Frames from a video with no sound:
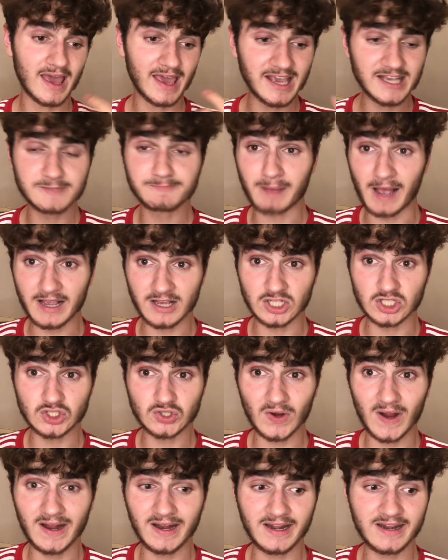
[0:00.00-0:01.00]
He's back in
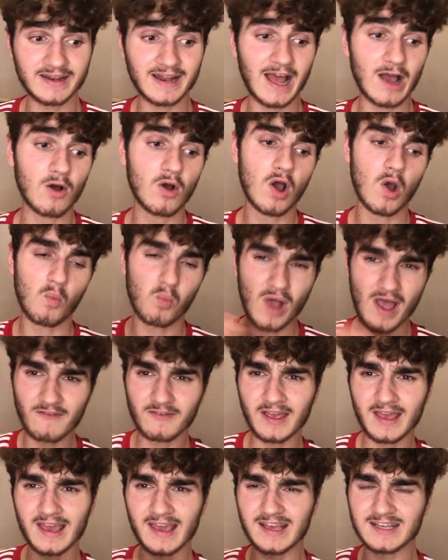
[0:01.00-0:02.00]
training now.
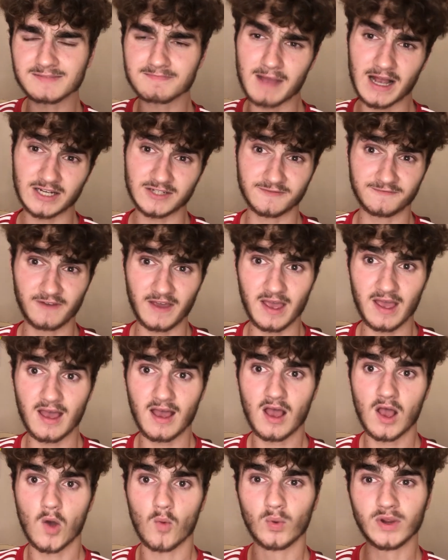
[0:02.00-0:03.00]
Whether he is match
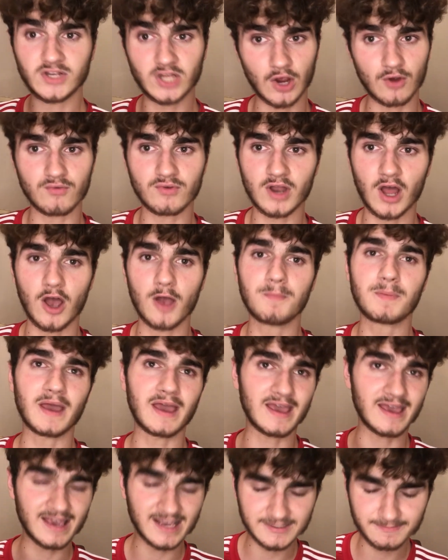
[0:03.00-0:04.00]
fit, we don't know, but
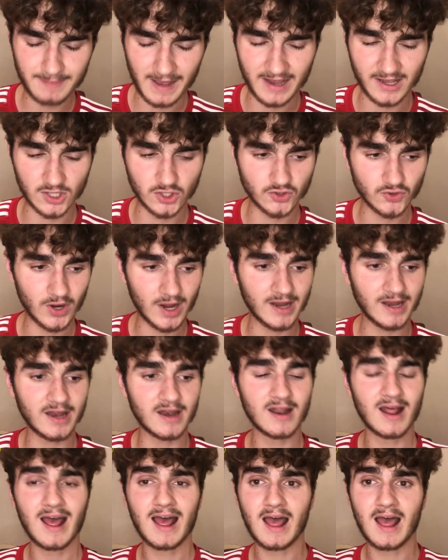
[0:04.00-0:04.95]
he is back in training.